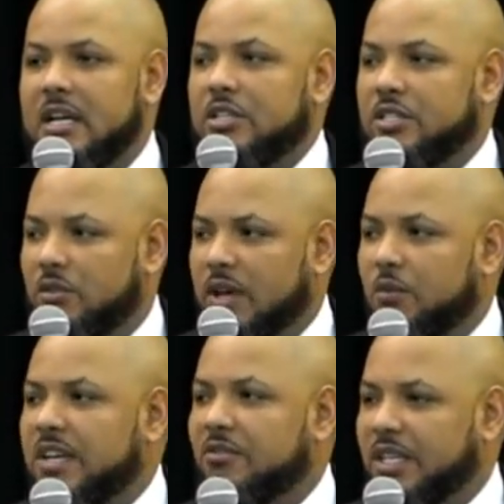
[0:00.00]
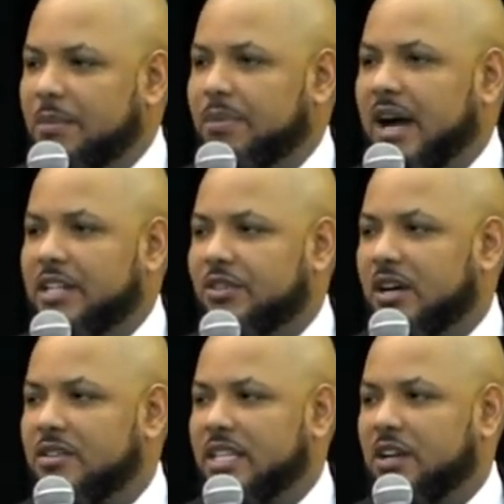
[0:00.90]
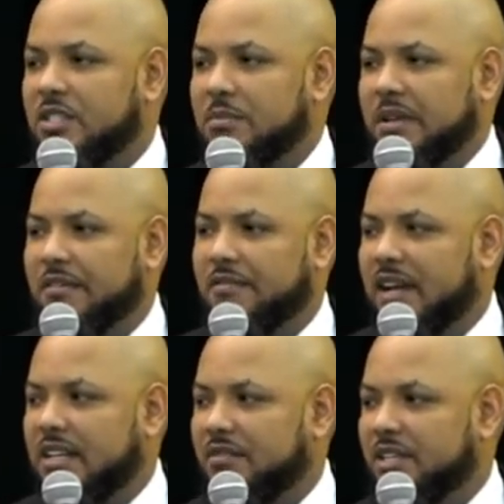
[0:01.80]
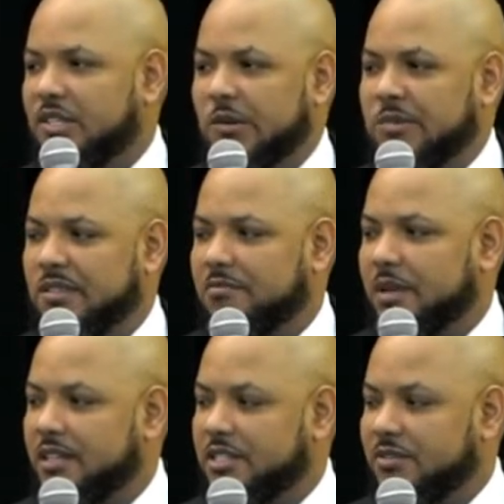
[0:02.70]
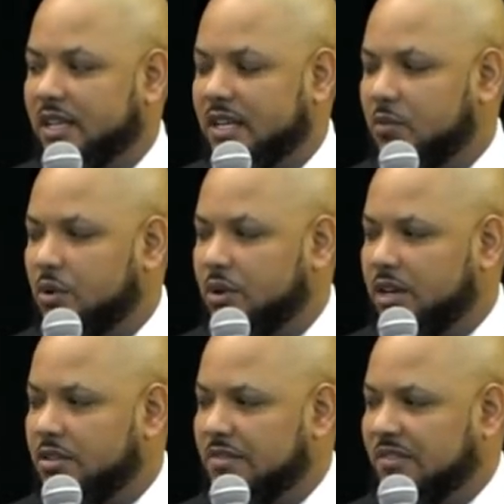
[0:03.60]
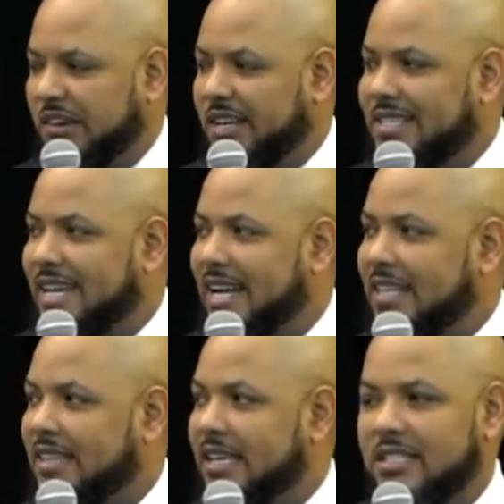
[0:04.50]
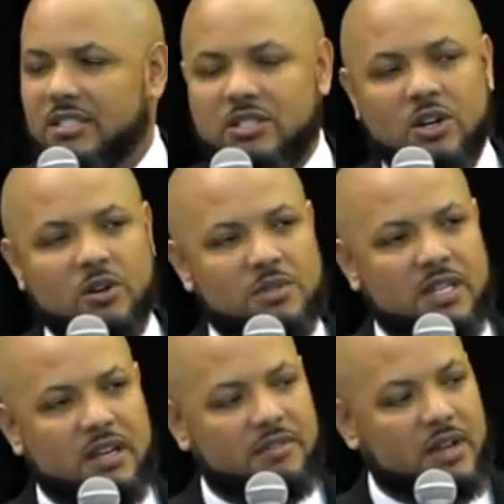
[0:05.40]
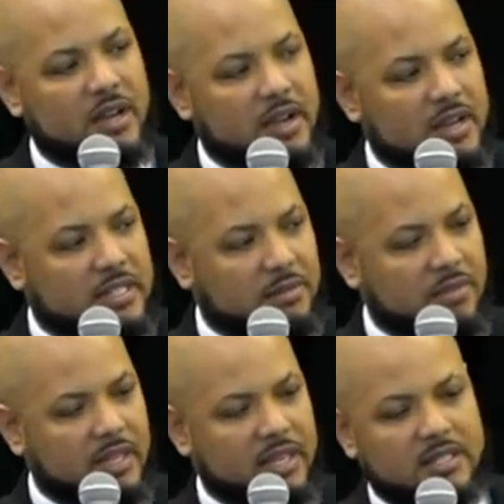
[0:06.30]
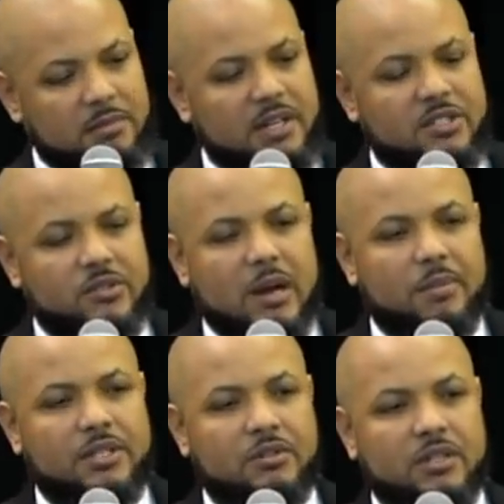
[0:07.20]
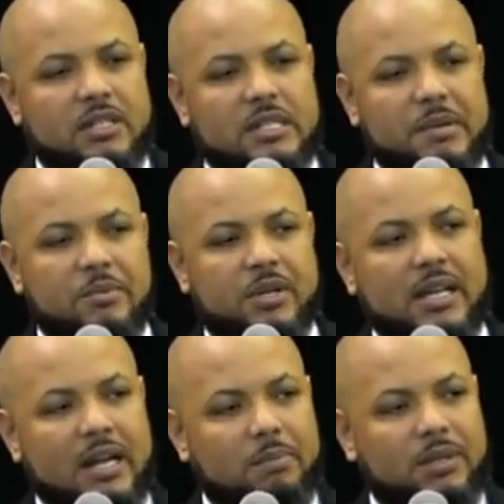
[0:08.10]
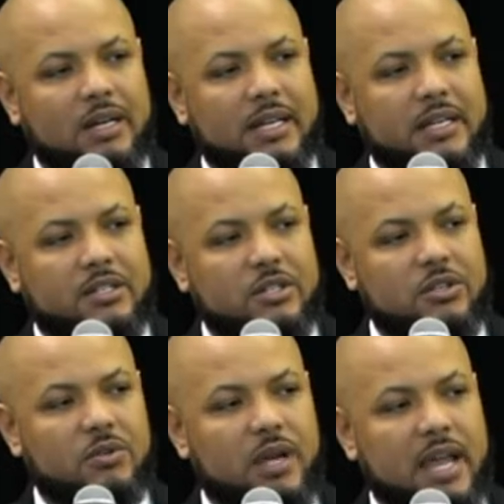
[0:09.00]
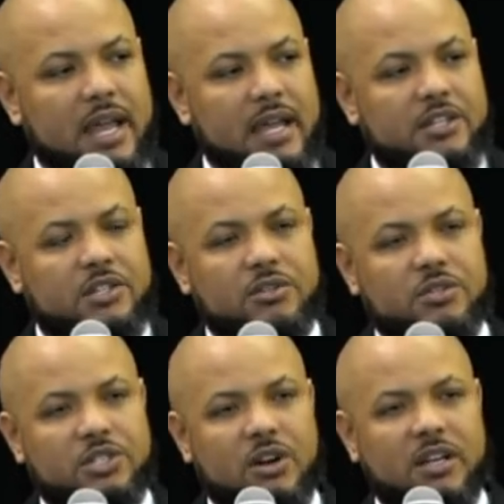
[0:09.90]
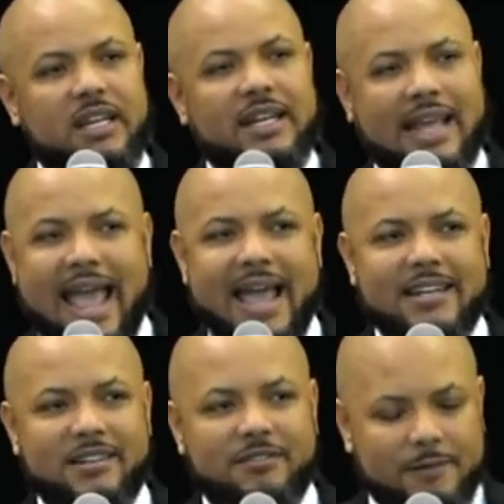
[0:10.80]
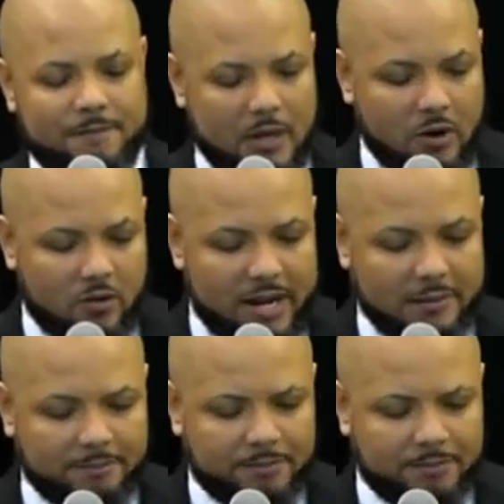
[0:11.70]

so that we can really posture ourselves to be effective in terms of ministry. And then we'll hear some very exciting things in terms of some things, some ministry opportunities that people can kind of plug into and to start getting active. All right.